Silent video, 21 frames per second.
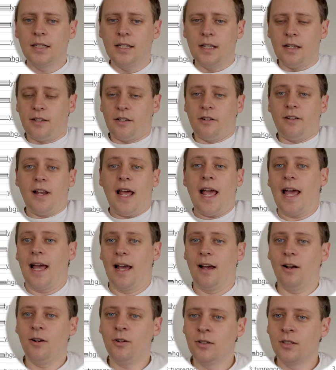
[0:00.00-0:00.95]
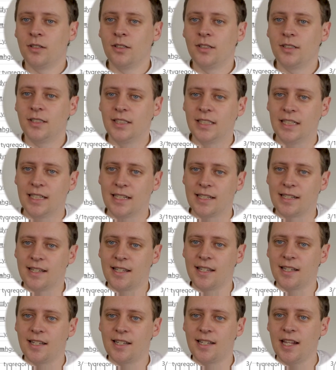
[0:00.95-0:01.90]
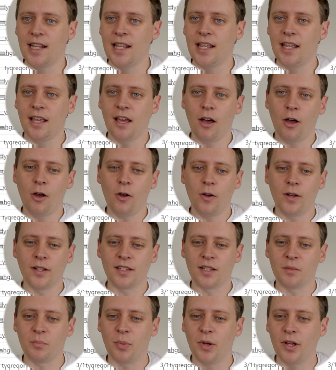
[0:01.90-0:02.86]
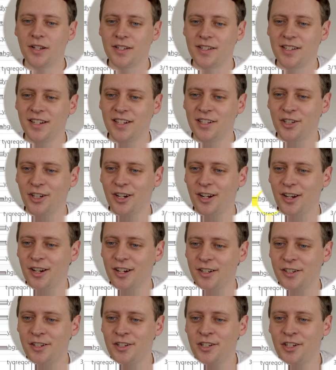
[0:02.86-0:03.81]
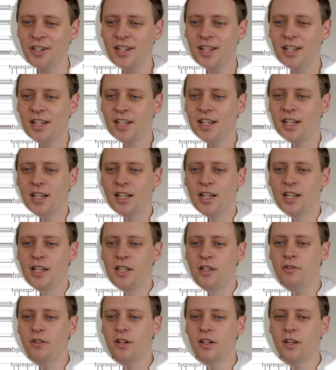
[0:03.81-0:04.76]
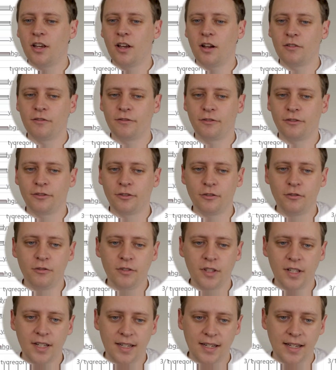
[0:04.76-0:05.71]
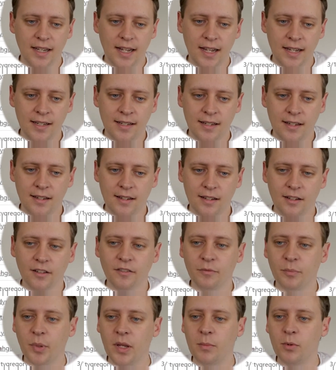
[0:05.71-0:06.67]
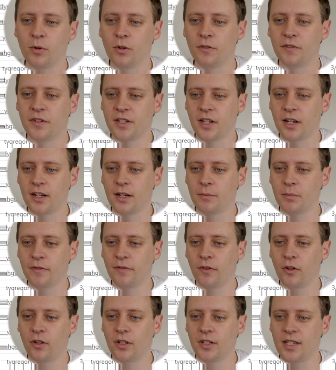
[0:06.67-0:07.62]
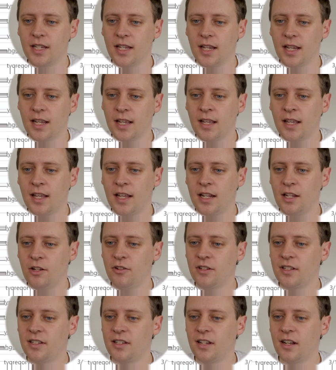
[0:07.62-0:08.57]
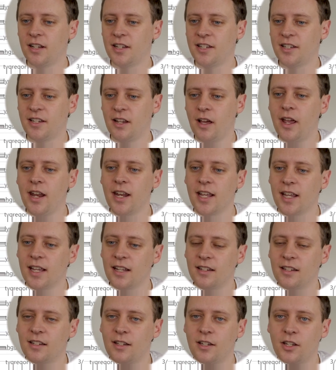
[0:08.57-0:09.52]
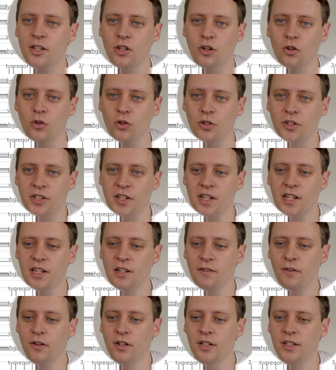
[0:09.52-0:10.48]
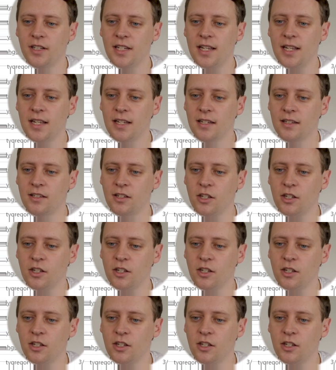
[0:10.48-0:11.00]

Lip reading: So now, as the CEO, as the person in charge, you can go through this list of people who've signed up to volunteer, and you can start assigning it to your senior volunteers.